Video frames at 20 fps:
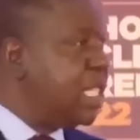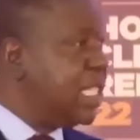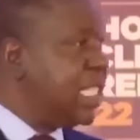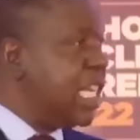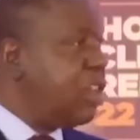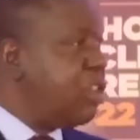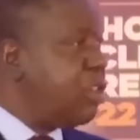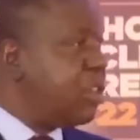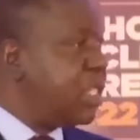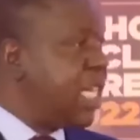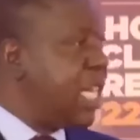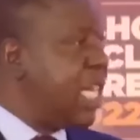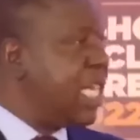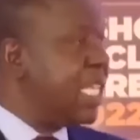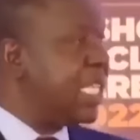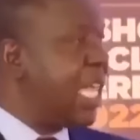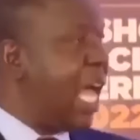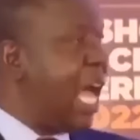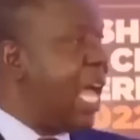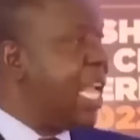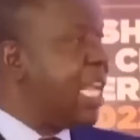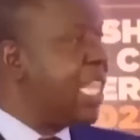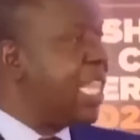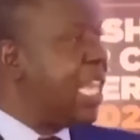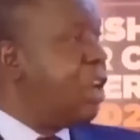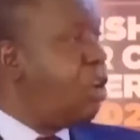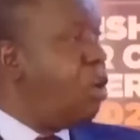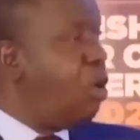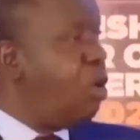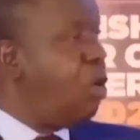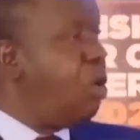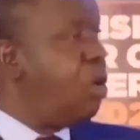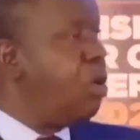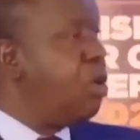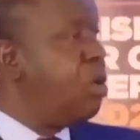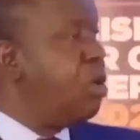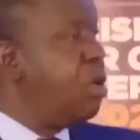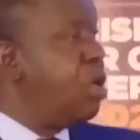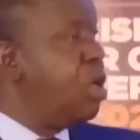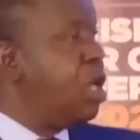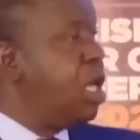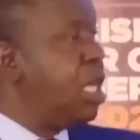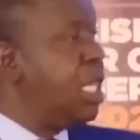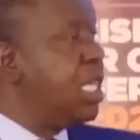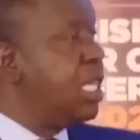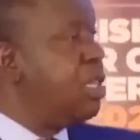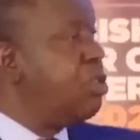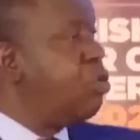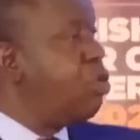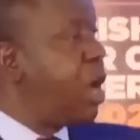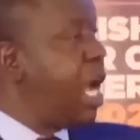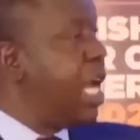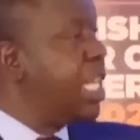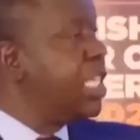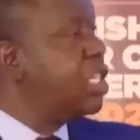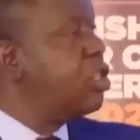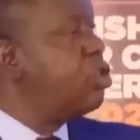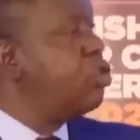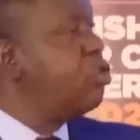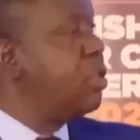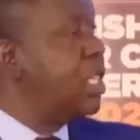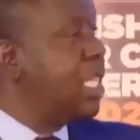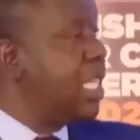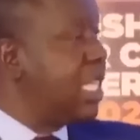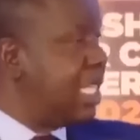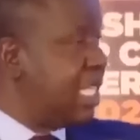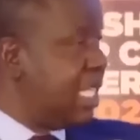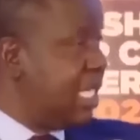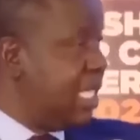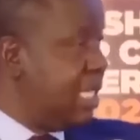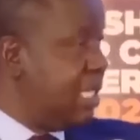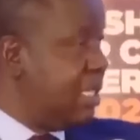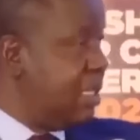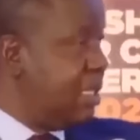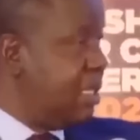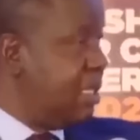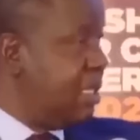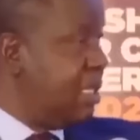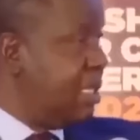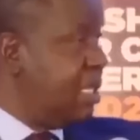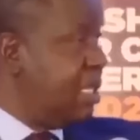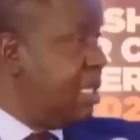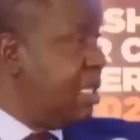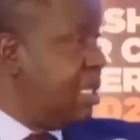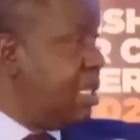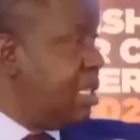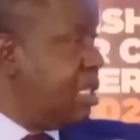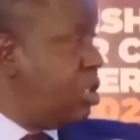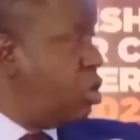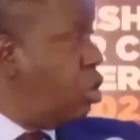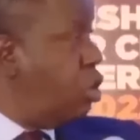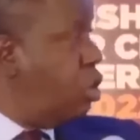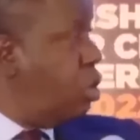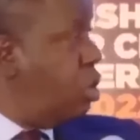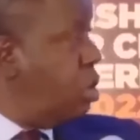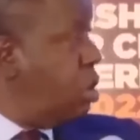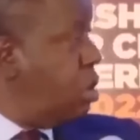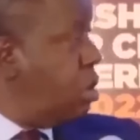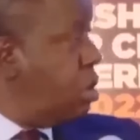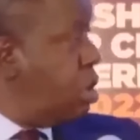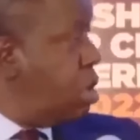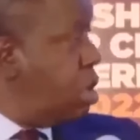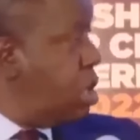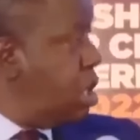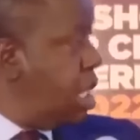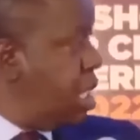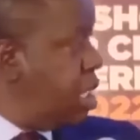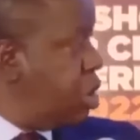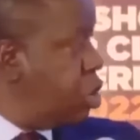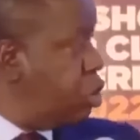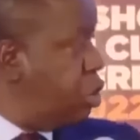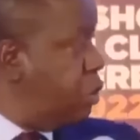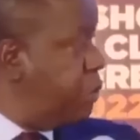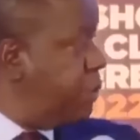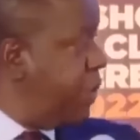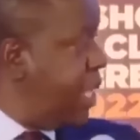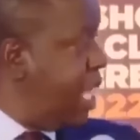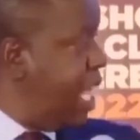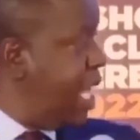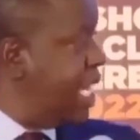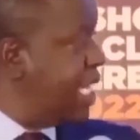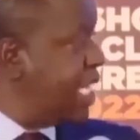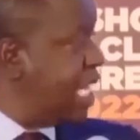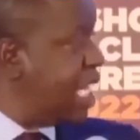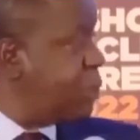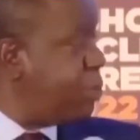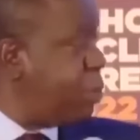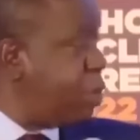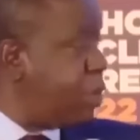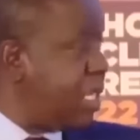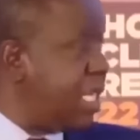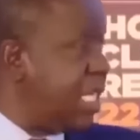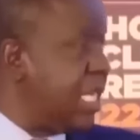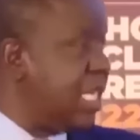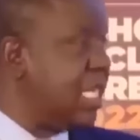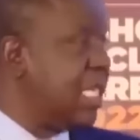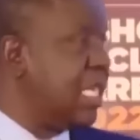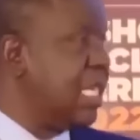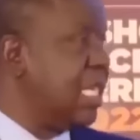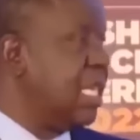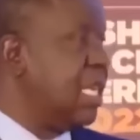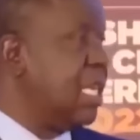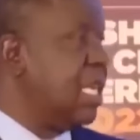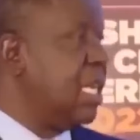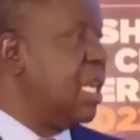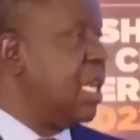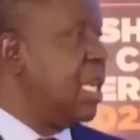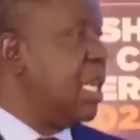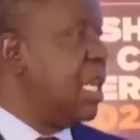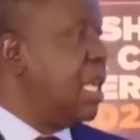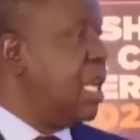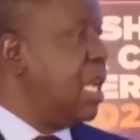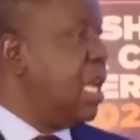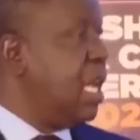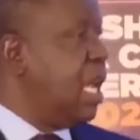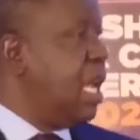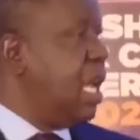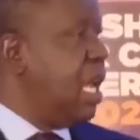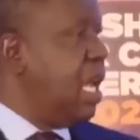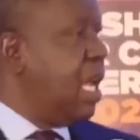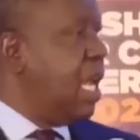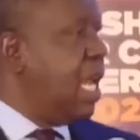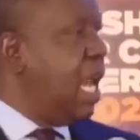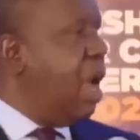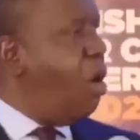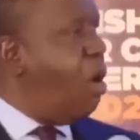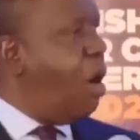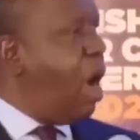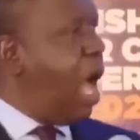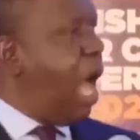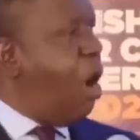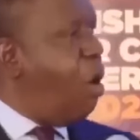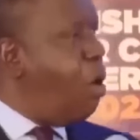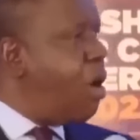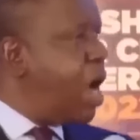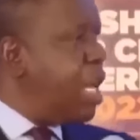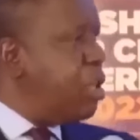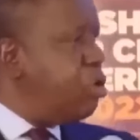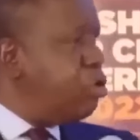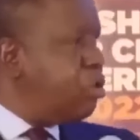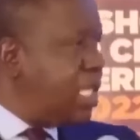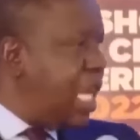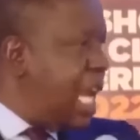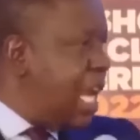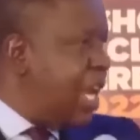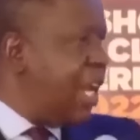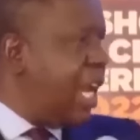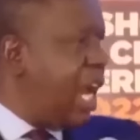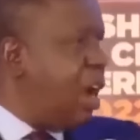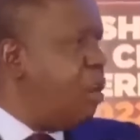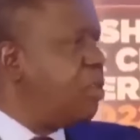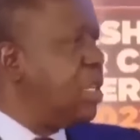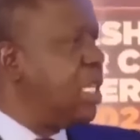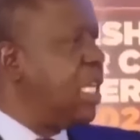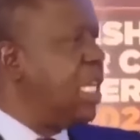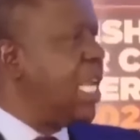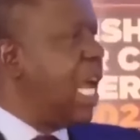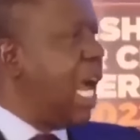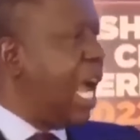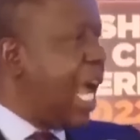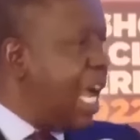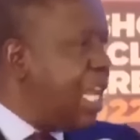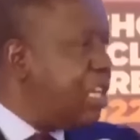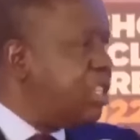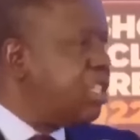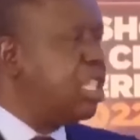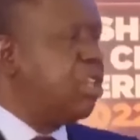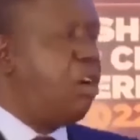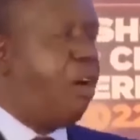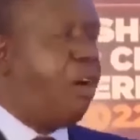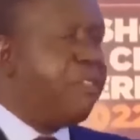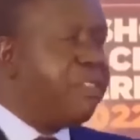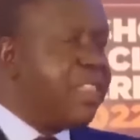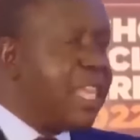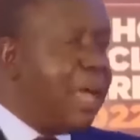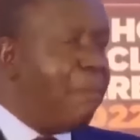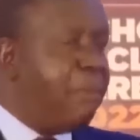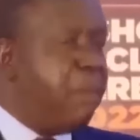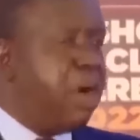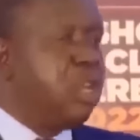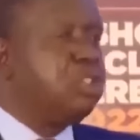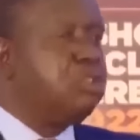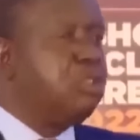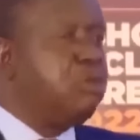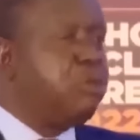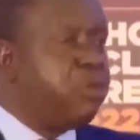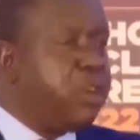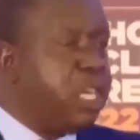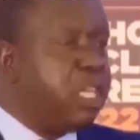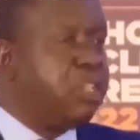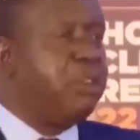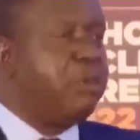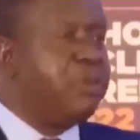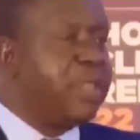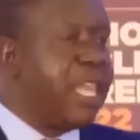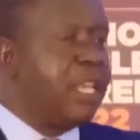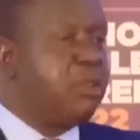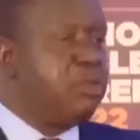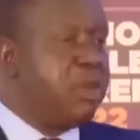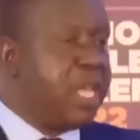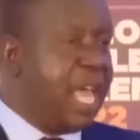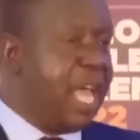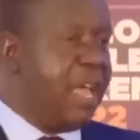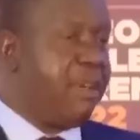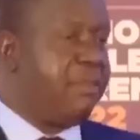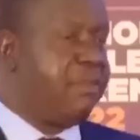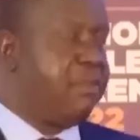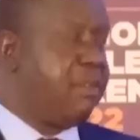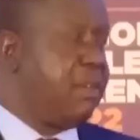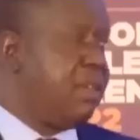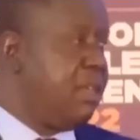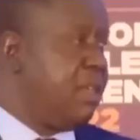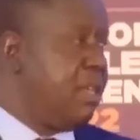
Attorney General says, under the law, you can't do this. So, stop here, let us proceed. Now, how can you turn around in a country of the amount of freedom that we have?